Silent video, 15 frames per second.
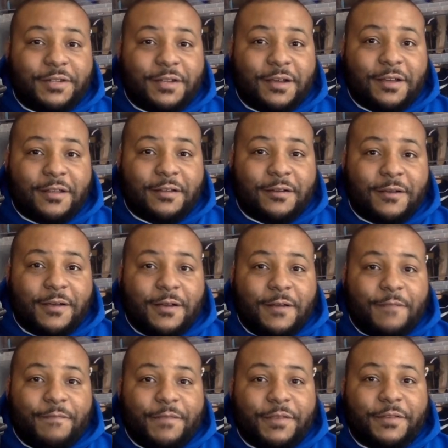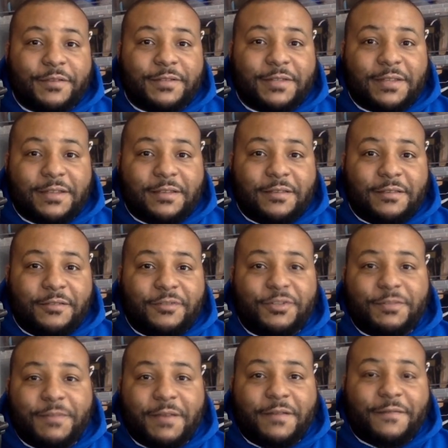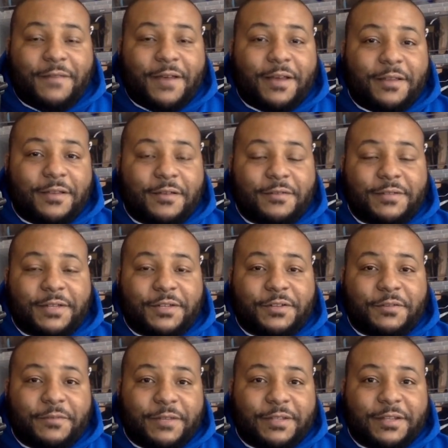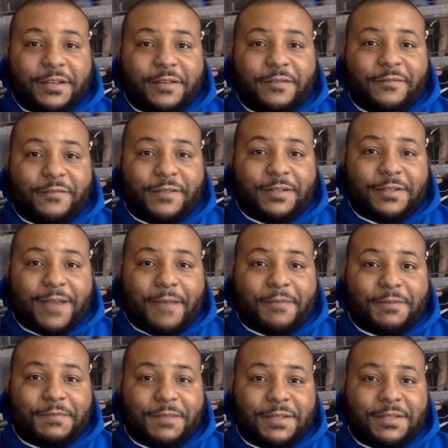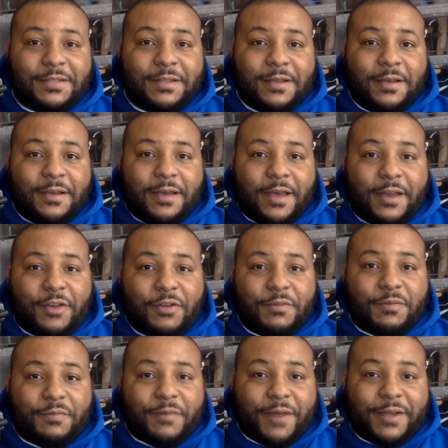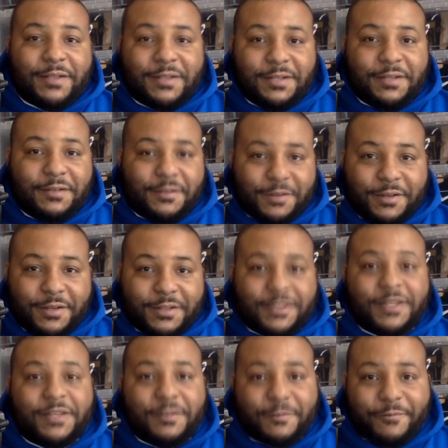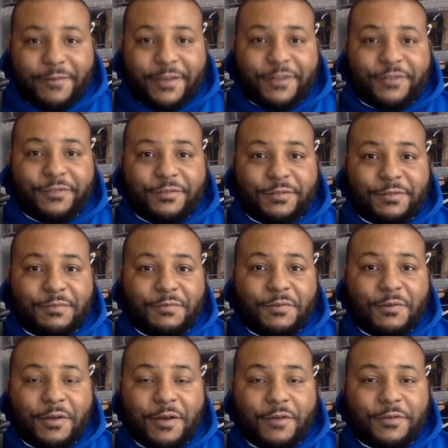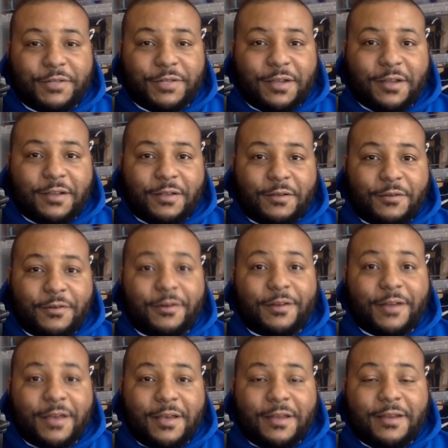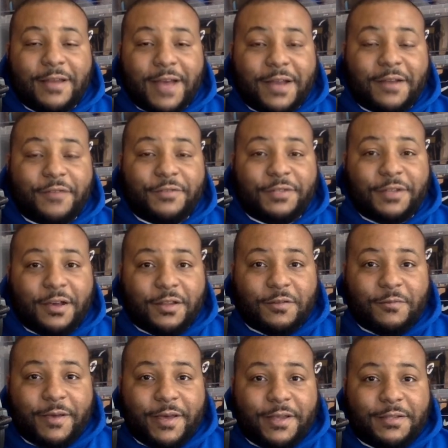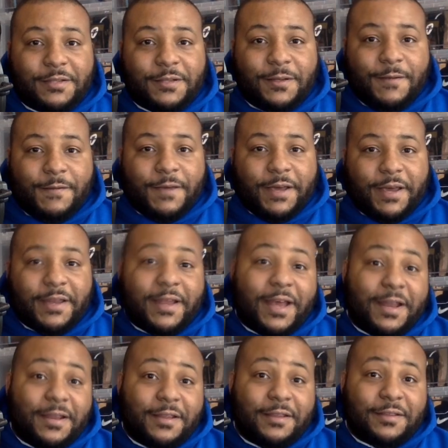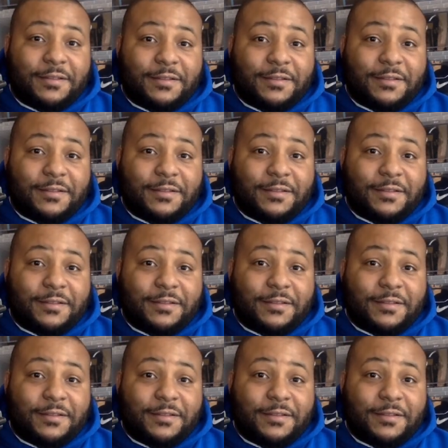color, you should be able to find those at your retail establishments at normal price, because they're going to continue to introduce more OG color or non-OG colorways. And that is